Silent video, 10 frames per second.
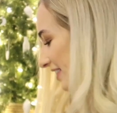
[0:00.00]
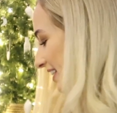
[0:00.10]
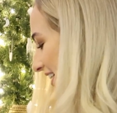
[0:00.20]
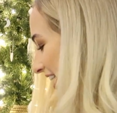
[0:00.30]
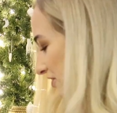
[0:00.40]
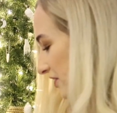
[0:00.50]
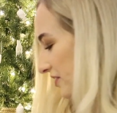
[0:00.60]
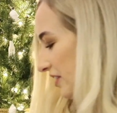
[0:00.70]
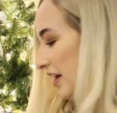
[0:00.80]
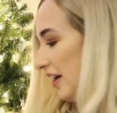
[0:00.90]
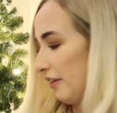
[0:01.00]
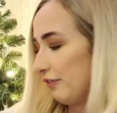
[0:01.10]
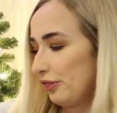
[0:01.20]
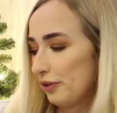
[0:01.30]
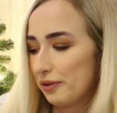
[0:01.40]
And then I just
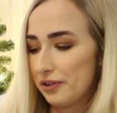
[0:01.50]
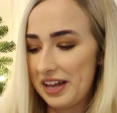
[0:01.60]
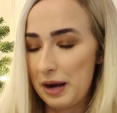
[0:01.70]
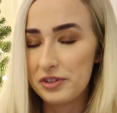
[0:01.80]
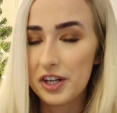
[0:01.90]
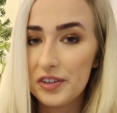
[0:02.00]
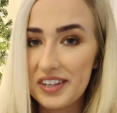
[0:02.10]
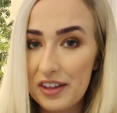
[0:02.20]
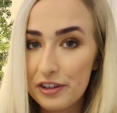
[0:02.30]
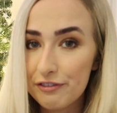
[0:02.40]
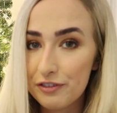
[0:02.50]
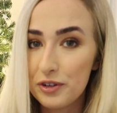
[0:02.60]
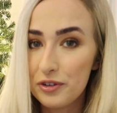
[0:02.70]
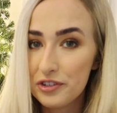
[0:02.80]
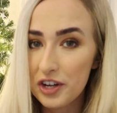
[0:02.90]
thought that I would go down the
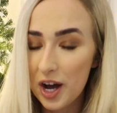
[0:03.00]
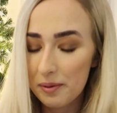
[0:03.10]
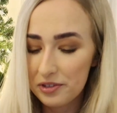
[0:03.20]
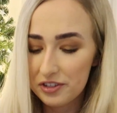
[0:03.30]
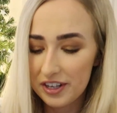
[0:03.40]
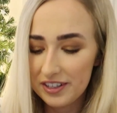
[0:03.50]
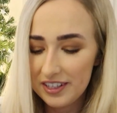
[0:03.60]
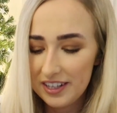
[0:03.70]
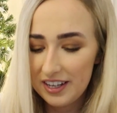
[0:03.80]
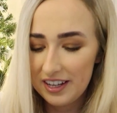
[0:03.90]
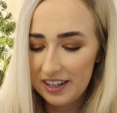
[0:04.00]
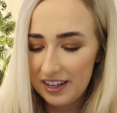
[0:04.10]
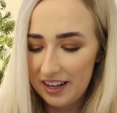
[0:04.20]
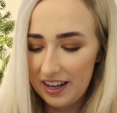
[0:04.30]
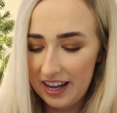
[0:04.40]
food option.
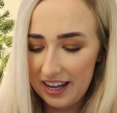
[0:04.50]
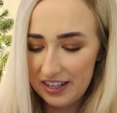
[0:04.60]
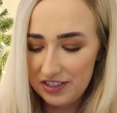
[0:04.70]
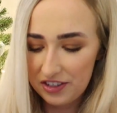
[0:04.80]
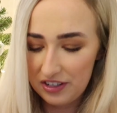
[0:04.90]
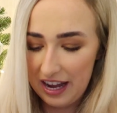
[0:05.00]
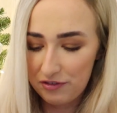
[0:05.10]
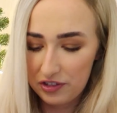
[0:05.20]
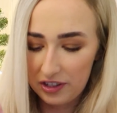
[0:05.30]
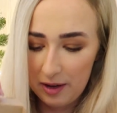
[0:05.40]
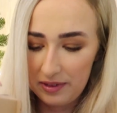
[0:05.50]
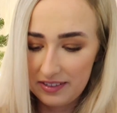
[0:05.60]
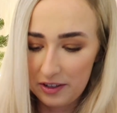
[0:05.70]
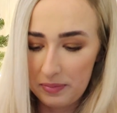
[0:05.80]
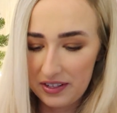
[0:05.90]
And I've just gotten
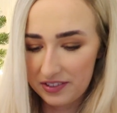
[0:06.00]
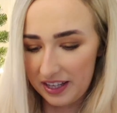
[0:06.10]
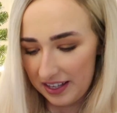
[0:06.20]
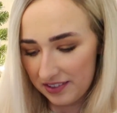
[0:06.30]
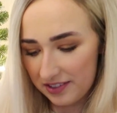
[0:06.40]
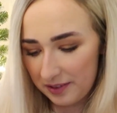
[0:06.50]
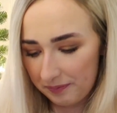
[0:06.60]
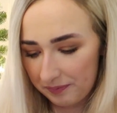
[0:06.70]
these little biscuits